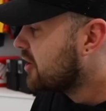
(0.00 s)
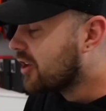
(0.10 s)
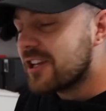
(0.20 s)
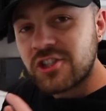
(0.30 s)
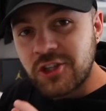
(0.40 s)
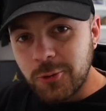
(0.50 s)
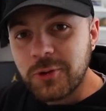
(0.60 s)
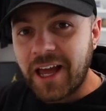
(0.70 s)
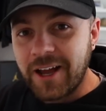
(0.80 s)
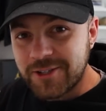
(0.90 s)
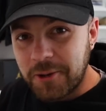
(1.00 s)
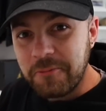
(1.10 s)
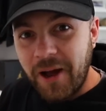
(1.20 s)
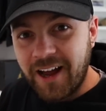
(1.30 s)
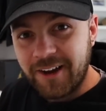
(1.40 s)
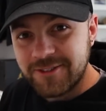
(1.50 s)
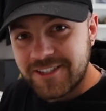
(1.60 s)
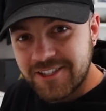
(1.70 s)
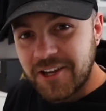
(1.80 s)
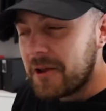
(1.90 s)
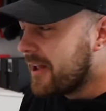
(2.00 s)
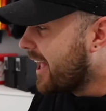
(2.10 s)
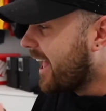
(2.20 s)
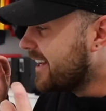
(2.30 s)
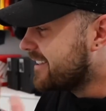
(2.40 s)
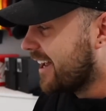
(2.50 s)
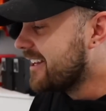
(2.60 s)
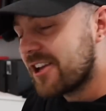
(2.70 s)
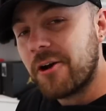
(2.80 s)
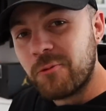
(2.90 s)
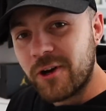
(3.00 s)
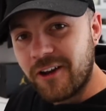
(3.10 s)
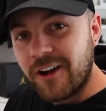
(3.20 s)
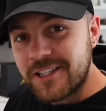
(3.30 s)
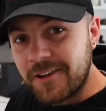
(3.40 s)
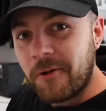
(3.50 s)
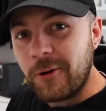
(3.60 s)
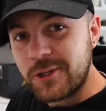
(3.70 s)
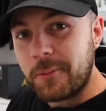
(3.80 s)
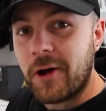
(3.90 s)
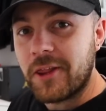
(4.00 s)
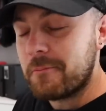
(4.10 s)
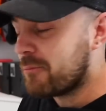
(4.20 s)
So that's £2,000 in daytime running lights if I was to buy them